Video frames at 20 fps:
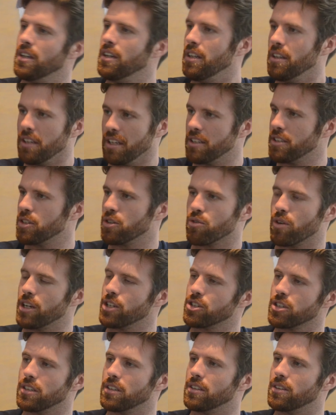the
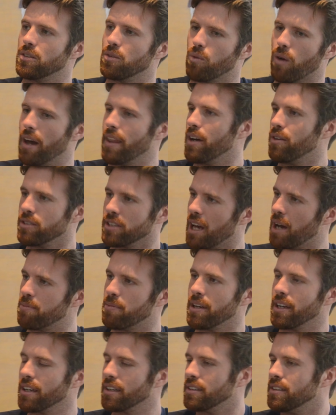integration, why that's
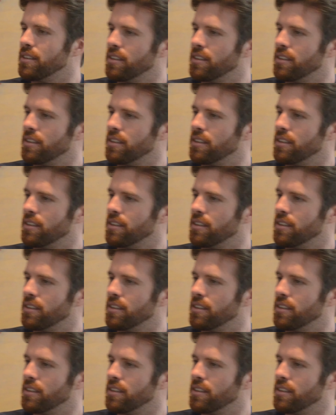happening.